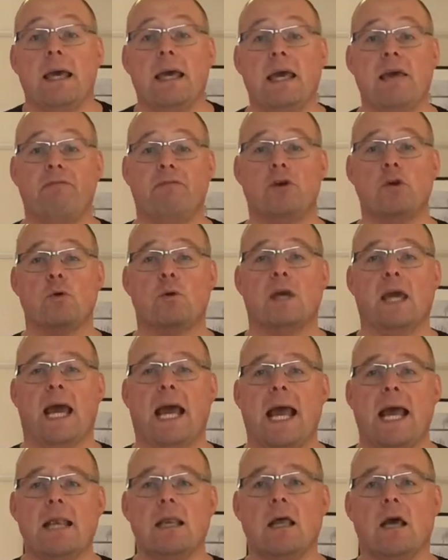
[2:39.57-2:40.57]
If you
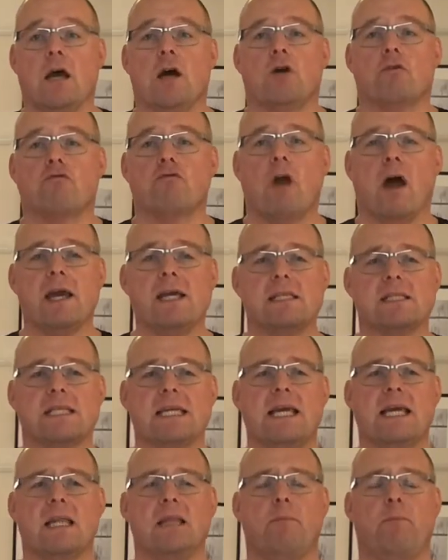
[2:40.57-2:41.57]
can, write
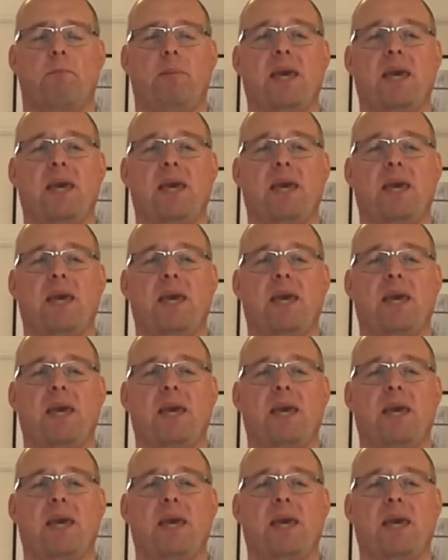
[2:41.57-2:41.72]
in